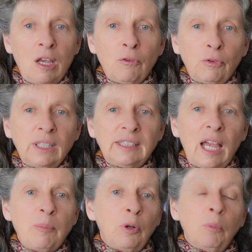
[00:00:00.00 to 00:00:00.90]
For
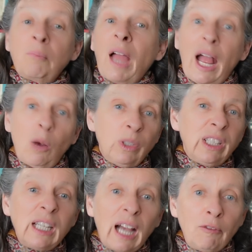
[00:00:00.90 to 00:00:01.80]
example, how would
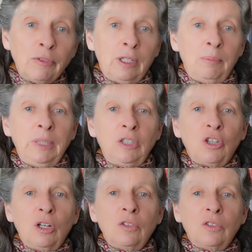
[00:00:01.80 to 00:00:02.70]
the governor be
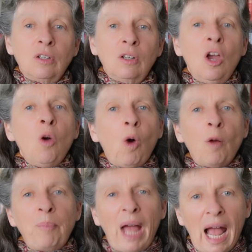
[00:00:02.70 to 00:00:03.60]
chosen?
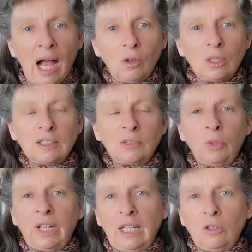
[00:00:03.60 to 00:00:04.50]
What powers
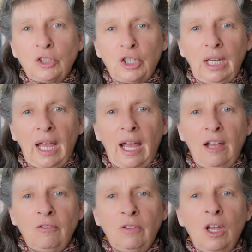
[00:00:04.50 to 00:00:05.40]
would he or she
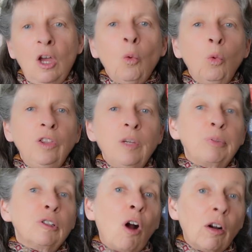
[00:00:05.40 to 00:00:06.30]
have? Would the
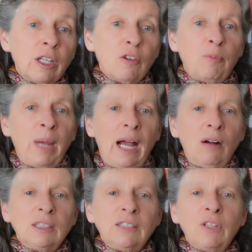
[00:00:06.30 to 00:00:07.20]
prerogative
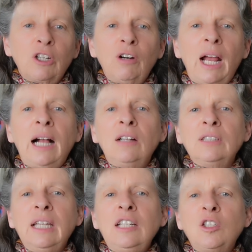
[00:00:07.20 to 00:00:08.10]
powers of the Crown
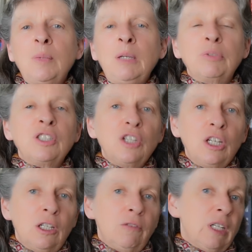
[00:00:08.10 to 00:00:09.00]
need to be
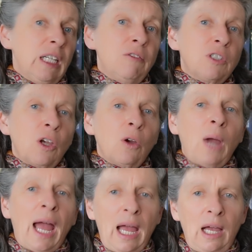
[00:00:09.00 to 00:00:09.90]
preserved, and if so,
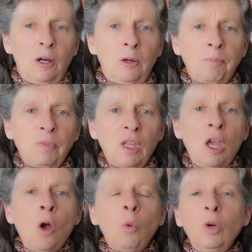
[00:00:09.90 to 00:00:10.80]
how?
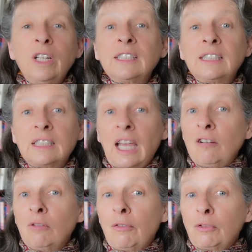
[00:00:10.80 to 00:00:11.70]
Would a state
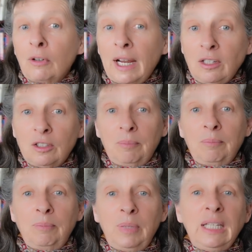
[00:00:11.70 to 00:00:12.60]
referendum
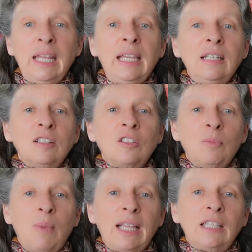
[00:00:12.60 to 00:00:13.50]
be needed to
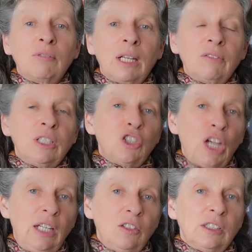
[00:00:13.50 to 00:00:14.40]
make the relevant
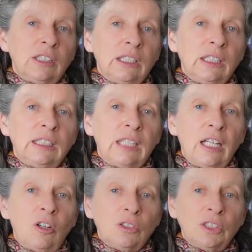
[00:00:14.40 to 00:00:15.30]
changes to the
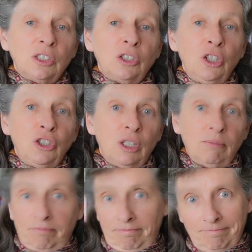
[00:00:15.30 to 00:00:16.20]
state constitution?
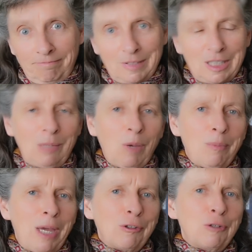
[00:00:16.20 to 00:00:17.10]
See my
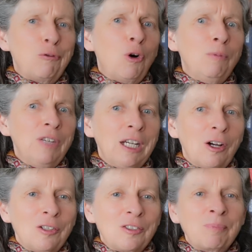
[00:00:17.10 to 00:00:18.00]
Manner and Form
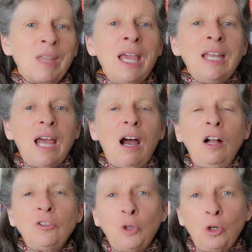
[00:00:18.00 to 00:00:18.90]
videos. Now,
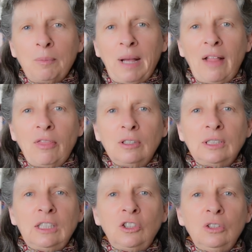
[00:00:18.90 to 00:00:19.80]
I'll talk about
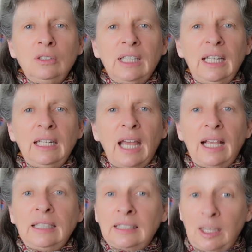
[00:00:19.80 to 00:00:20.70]
those issues in
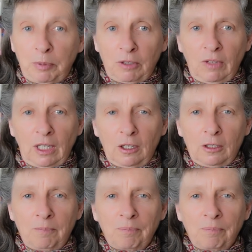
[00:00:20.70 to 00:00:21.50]
a separate video.